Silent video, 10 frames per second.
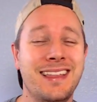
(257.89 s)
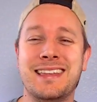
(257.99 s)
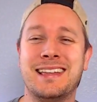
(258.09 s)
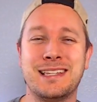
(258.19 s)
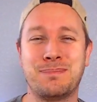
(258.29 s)

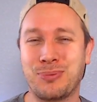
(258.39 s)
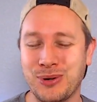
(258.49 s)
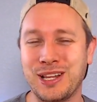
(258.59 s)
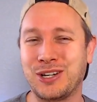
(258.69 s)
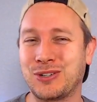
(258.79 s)
It gets
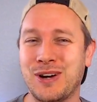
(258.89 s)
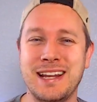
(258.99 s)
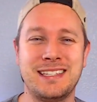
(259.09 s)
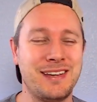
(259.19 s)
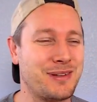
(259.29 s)
pretty
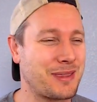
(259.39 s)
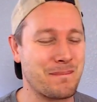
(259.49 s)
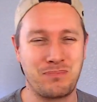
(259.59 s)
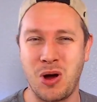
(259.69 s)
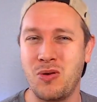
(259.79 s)
crazy with the
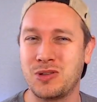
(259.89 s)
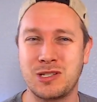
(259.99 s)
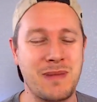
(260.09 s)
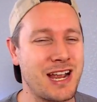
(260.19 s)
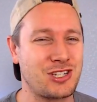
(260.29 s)
bone
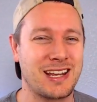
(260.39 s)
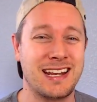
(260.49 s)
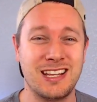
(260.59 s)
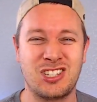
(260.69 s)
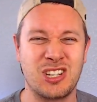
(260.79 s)
smashing and
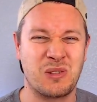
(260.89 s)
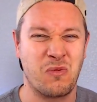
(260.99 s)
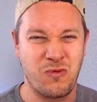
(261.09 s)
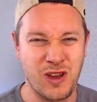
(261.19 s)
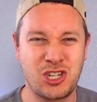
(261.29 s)
his just
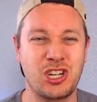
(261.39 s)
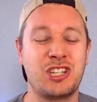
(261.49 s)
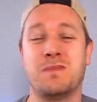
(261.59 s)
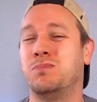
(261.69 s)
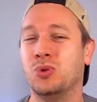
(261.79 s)

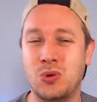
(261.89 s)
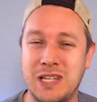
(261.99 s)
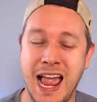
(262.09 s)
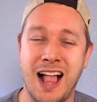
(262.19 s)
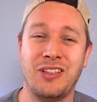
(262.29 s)
vicious
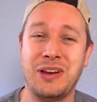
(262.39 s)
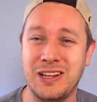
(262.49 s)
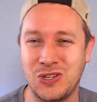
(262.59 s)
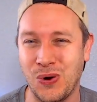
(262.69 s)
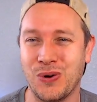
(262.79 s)

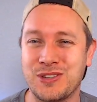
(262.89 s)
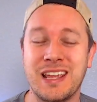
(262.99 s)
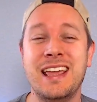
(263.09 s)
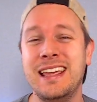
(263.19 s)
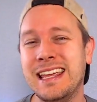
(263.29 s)
brutality towards
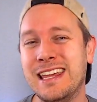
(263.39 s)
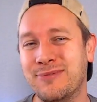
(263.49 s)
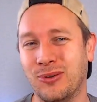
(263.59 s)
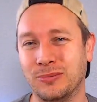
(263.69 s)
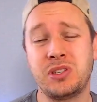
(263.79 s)
evil.